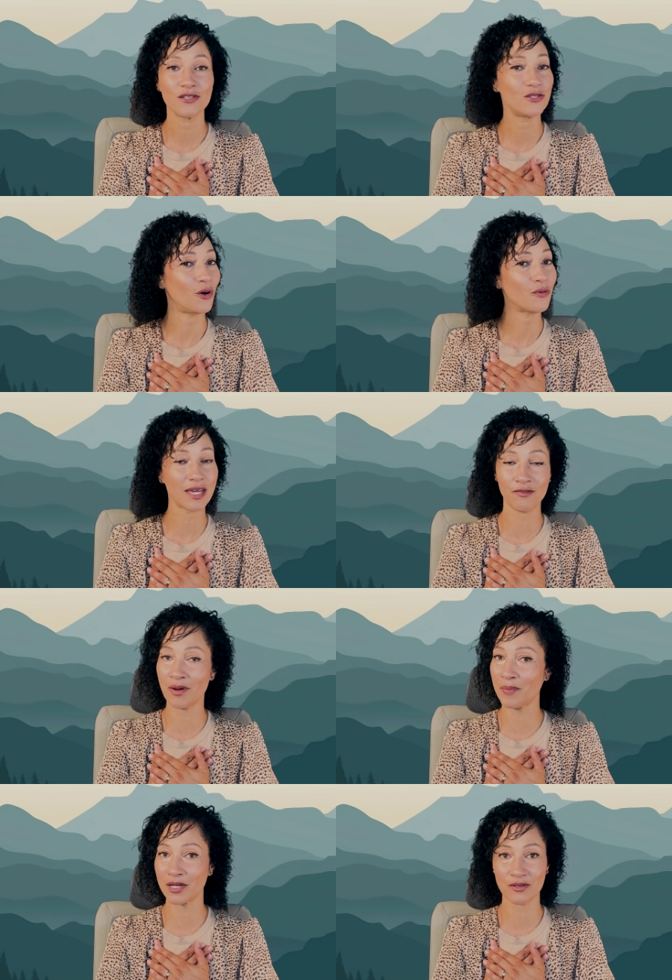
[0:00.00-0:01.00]
Don't give
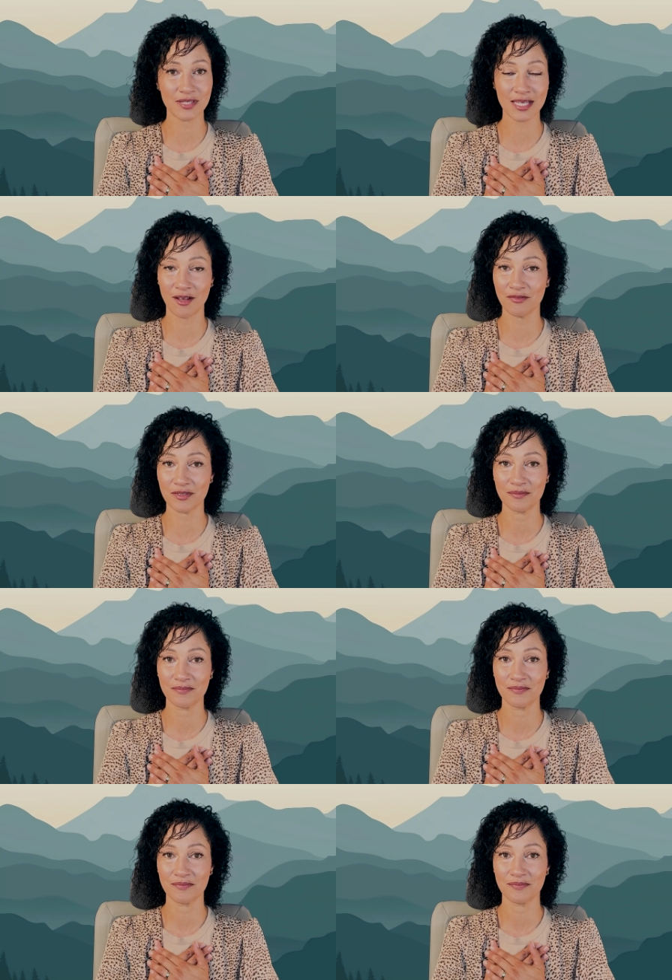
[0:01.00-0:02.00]
up on yourself.
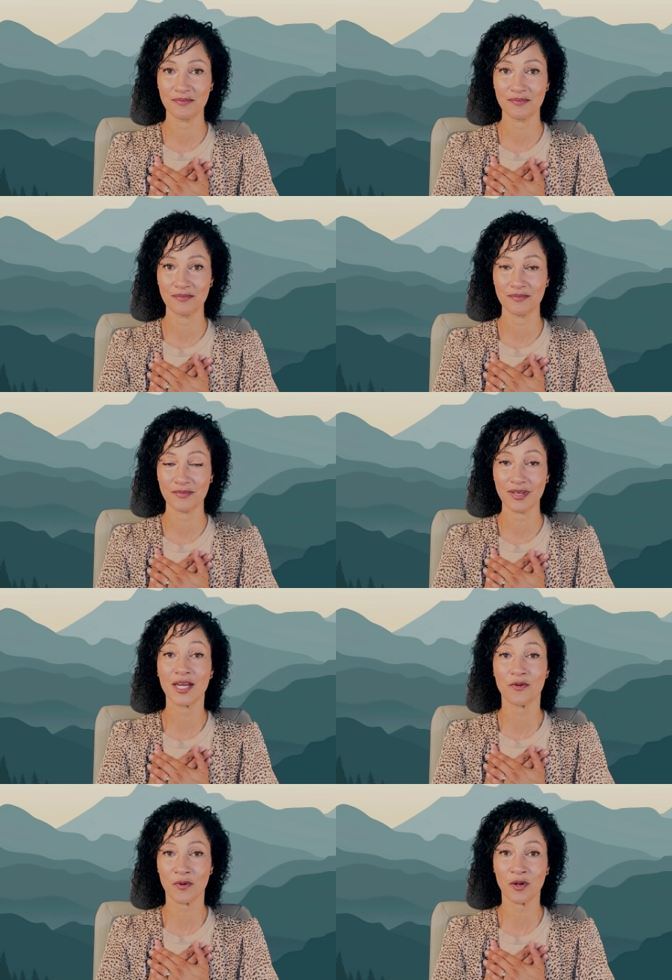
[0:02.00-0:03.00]

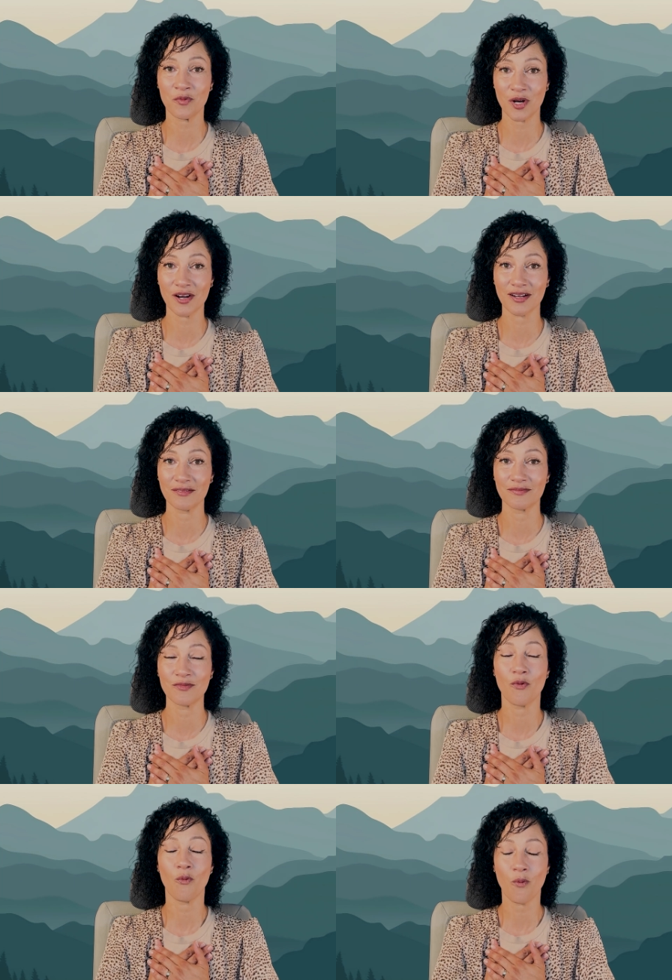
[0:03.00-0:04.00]
It will work.
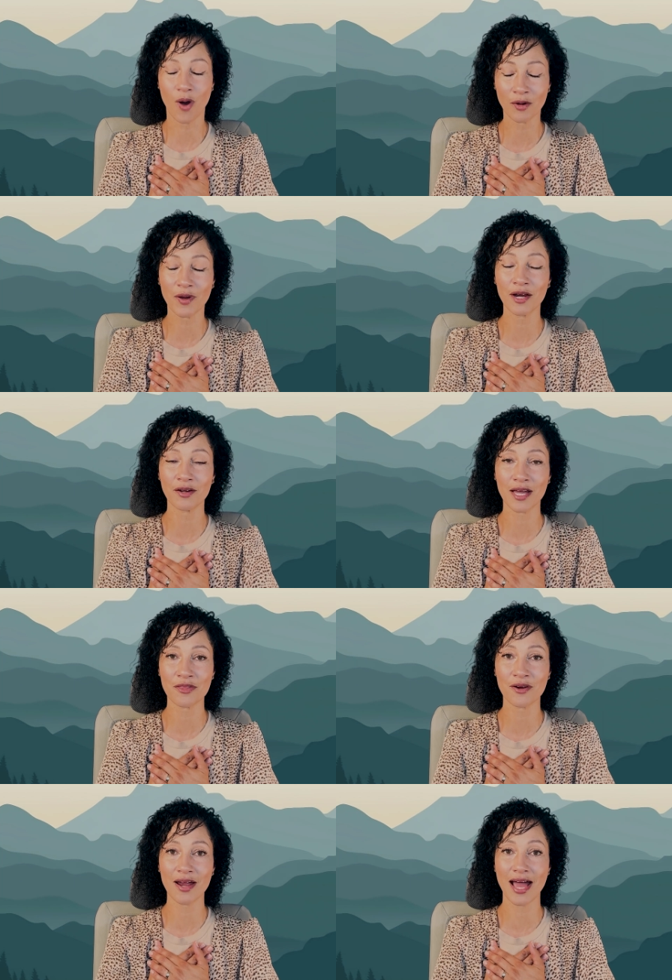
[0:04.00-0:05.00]
One way or
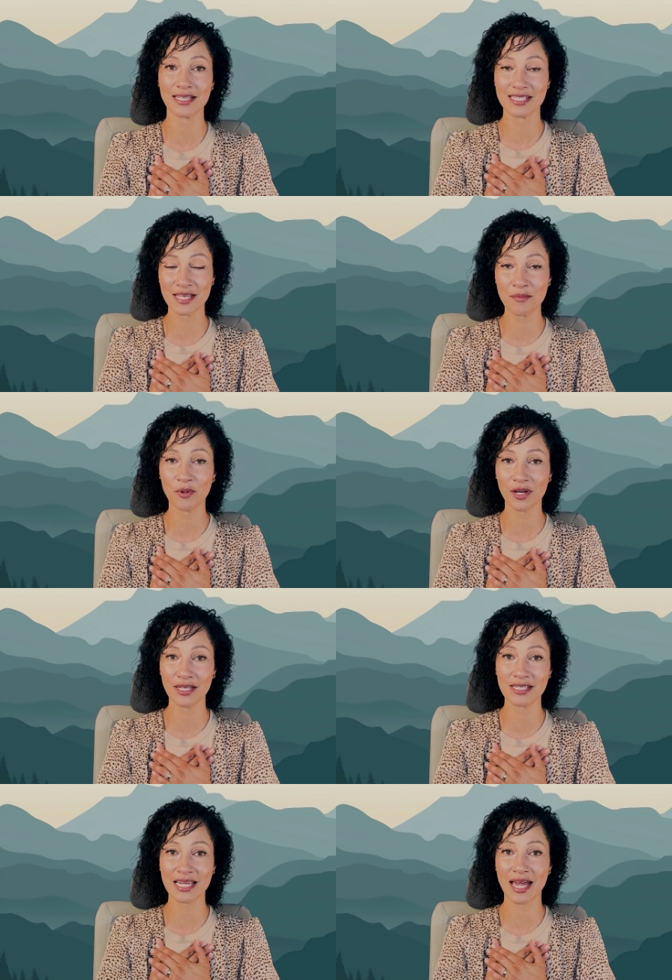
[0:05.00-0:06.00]
another, at some point
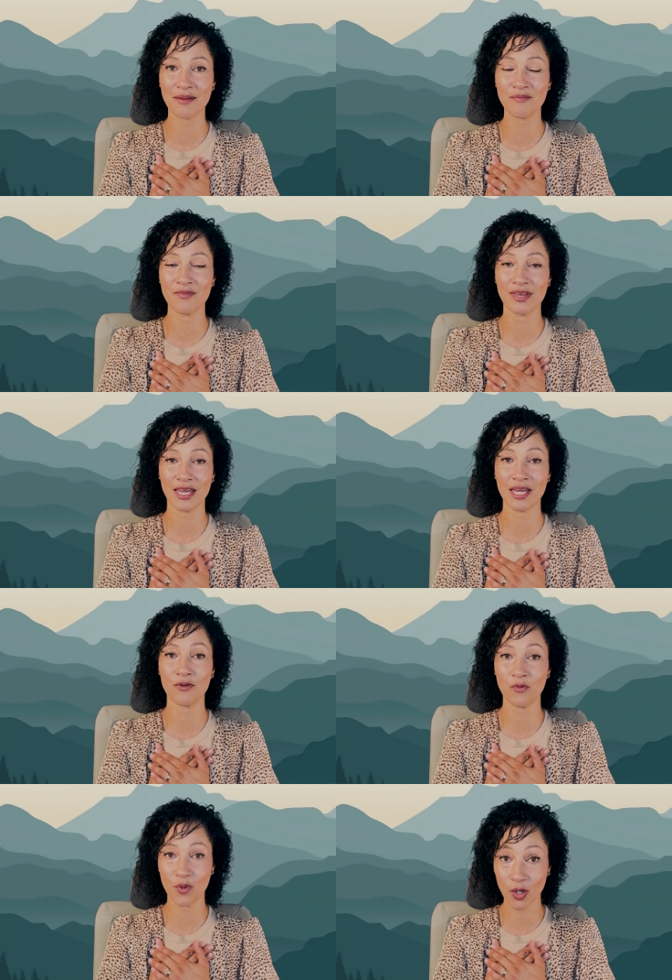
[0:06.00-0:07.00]
in time,
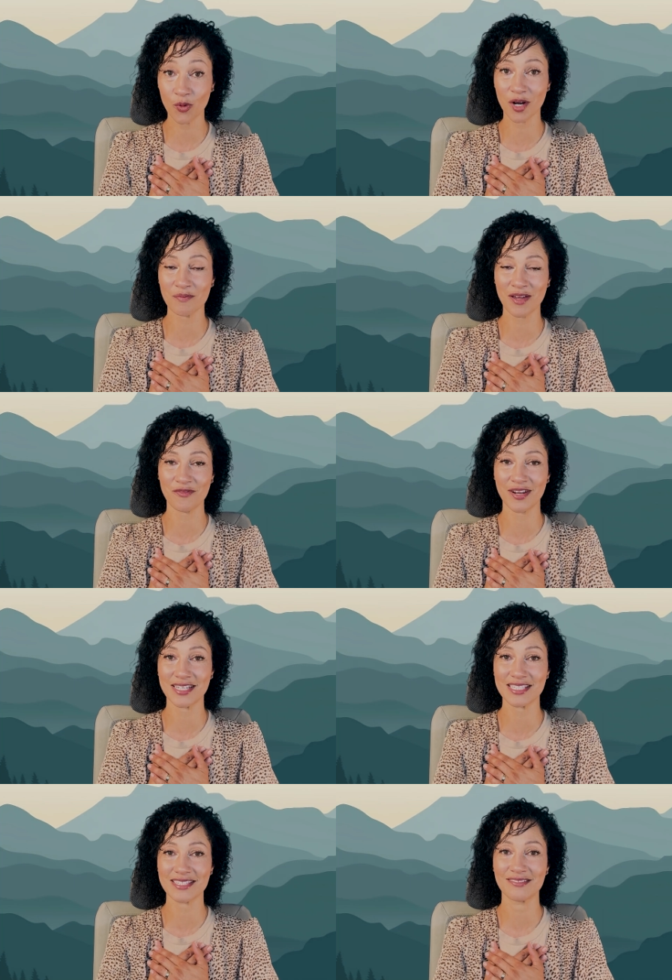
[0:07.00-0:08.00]
it will work, my
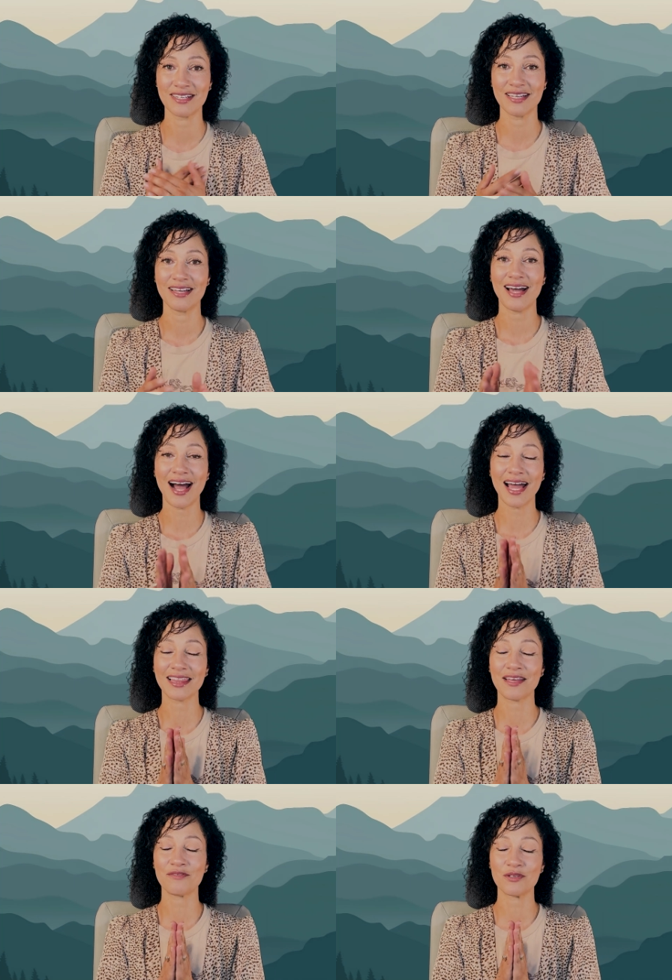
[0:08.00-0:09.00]
friends. I
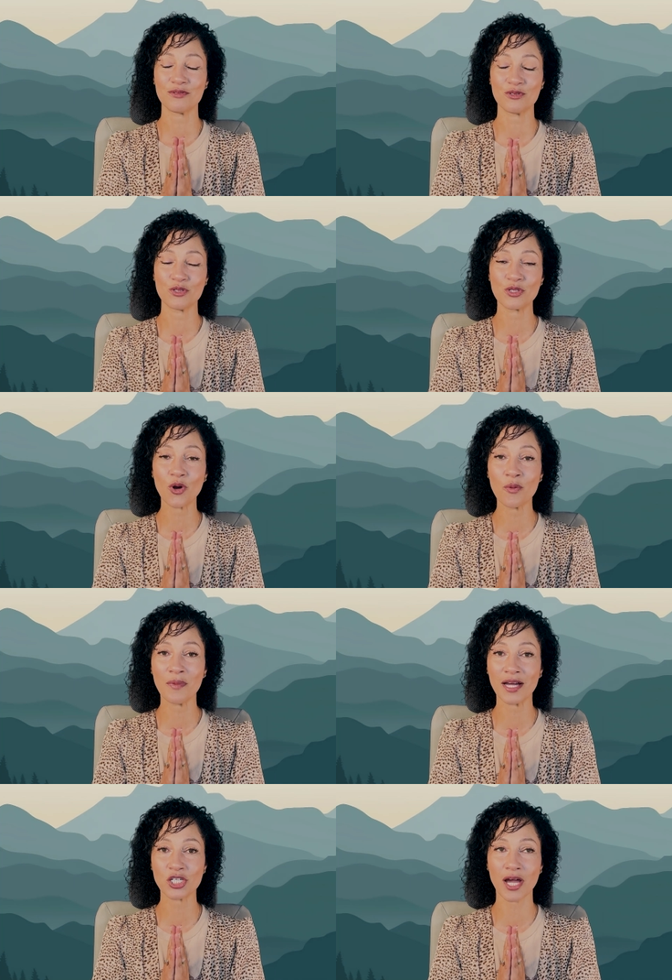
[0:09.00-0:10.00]
love you so
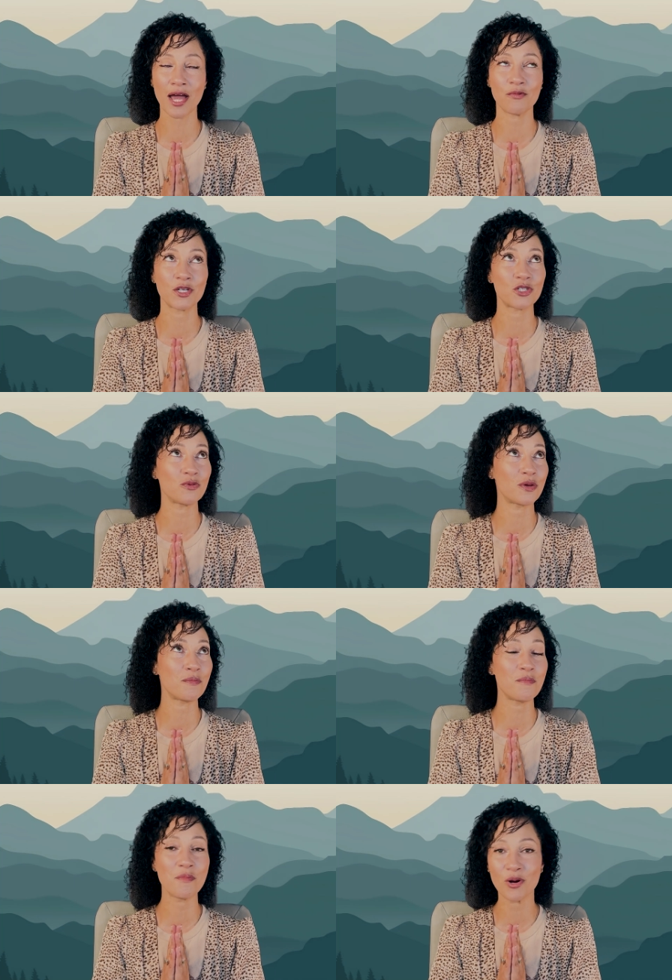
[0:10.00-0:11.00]
much. I wish you the
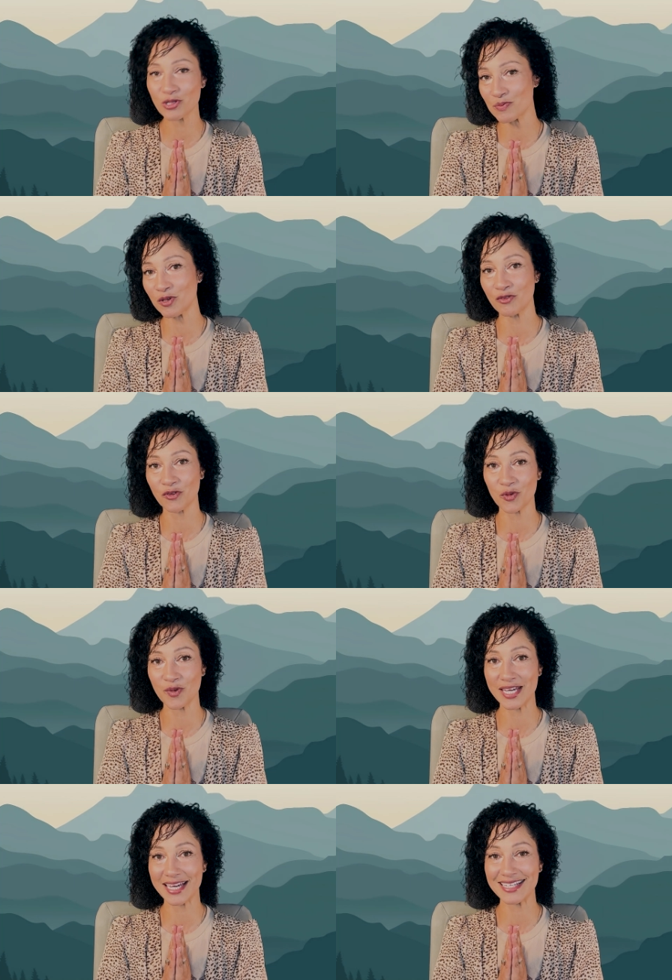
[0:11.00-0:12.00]
most beautiful
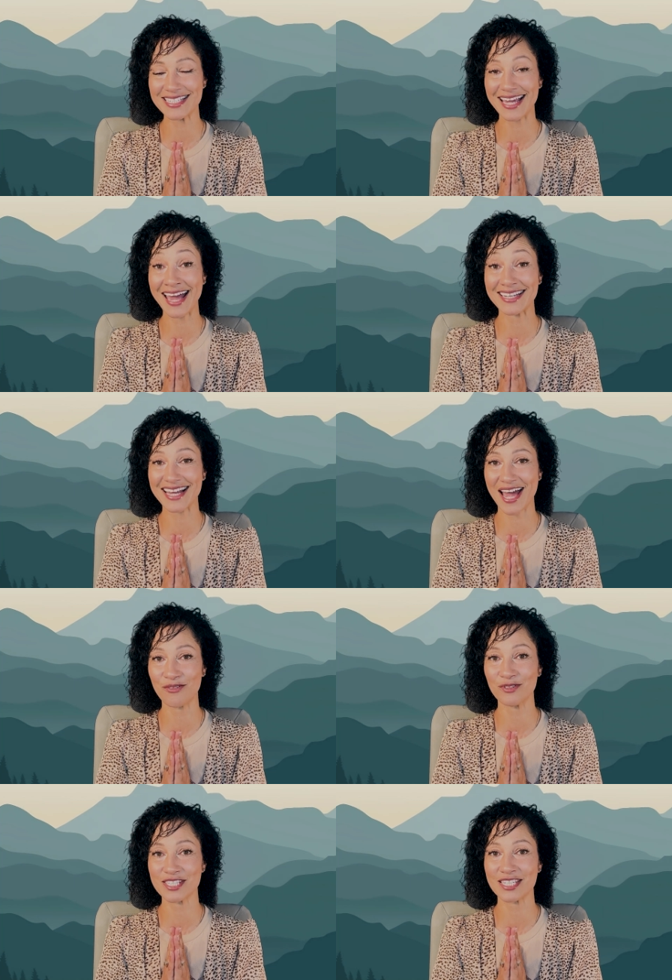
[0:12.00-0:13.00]
weekend, and I
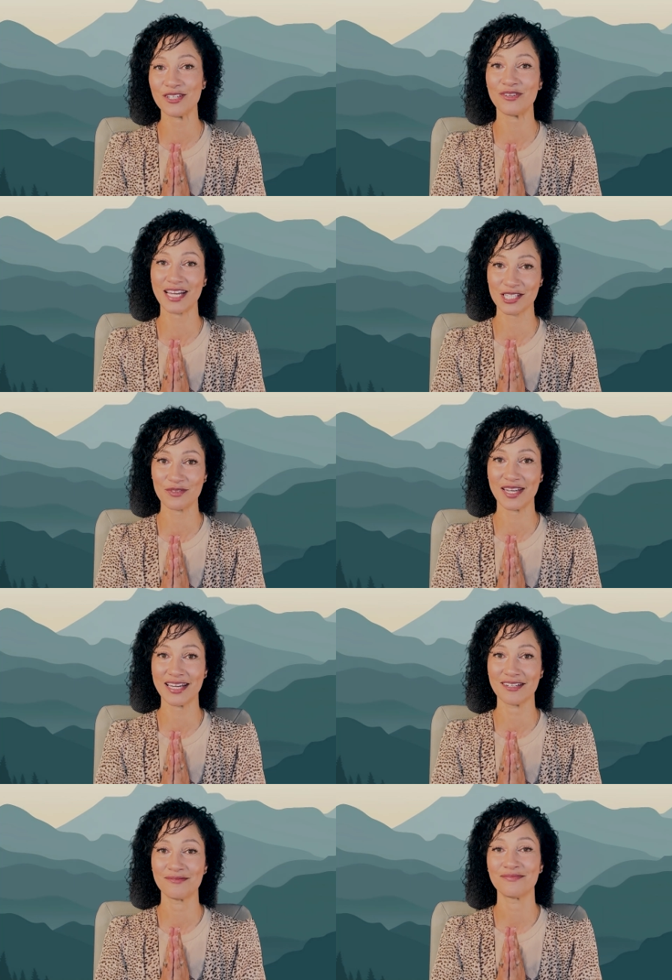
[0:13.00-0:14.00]
will see you next week.
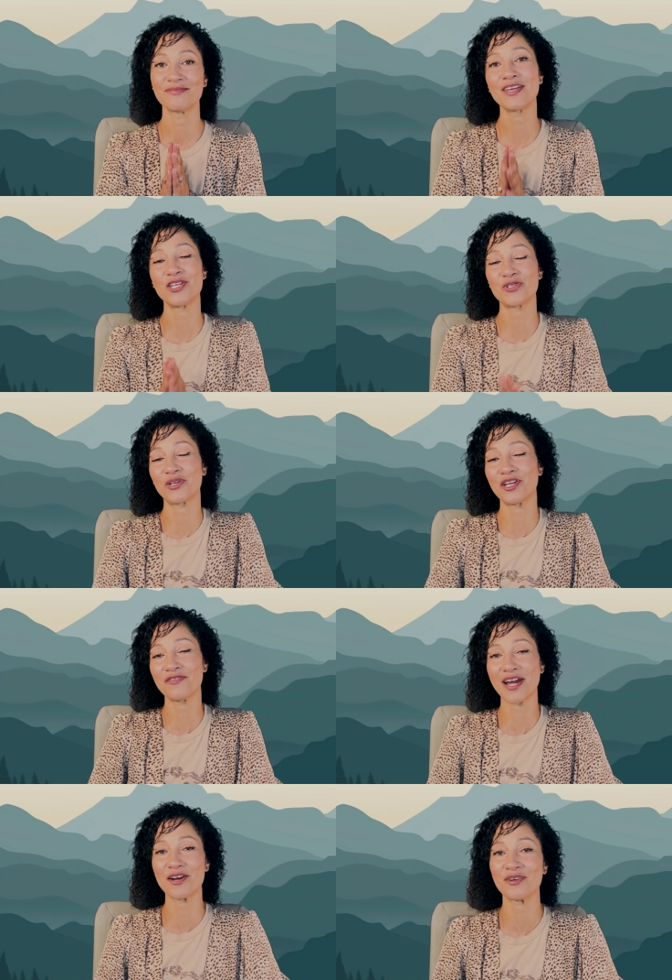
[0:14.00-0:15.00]
Enjoy your
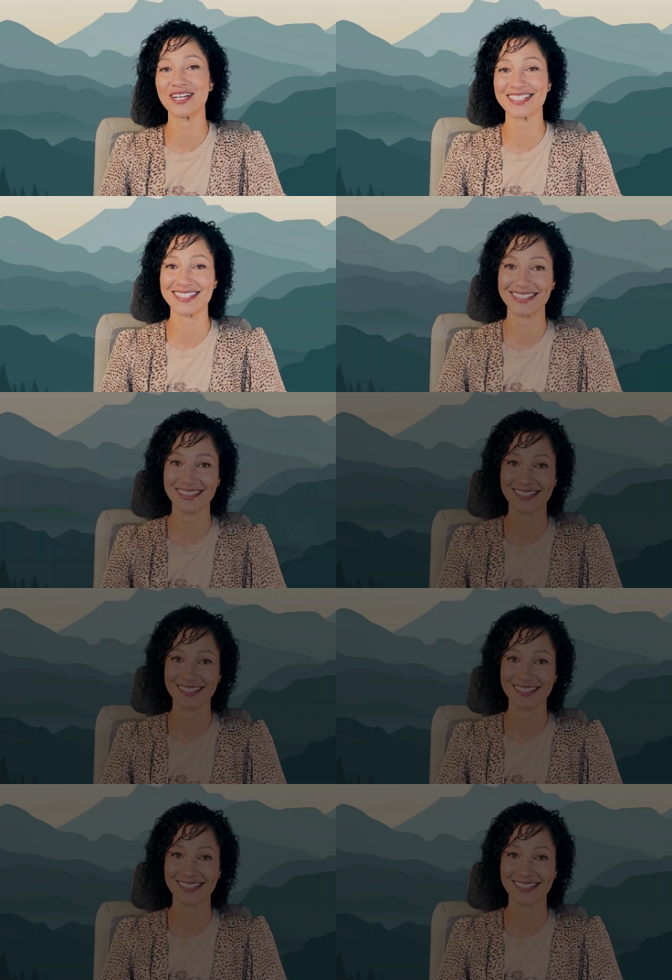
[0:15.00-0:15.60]
fireworks.